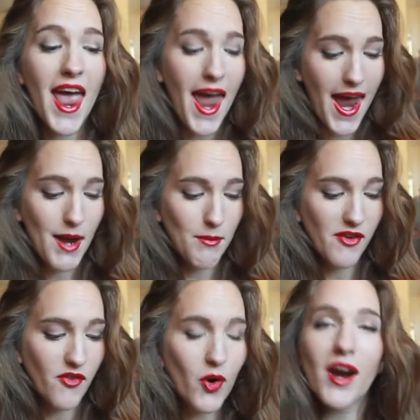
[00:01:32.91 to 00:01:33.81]
And
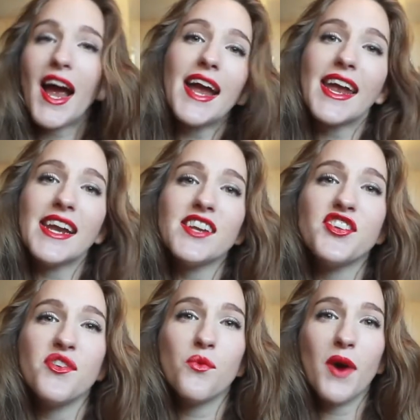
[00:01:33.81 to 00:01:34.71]
before I get
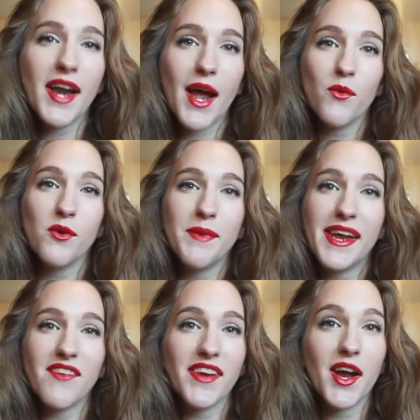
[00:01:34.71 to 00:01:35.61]
into what I will be
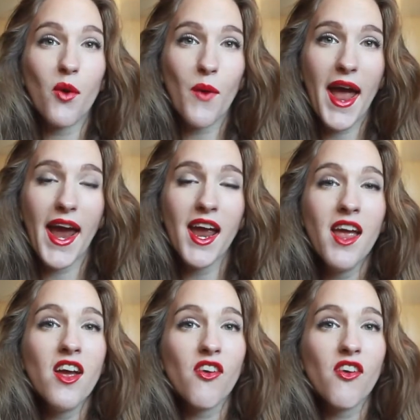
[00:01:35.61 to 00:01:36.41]
giving away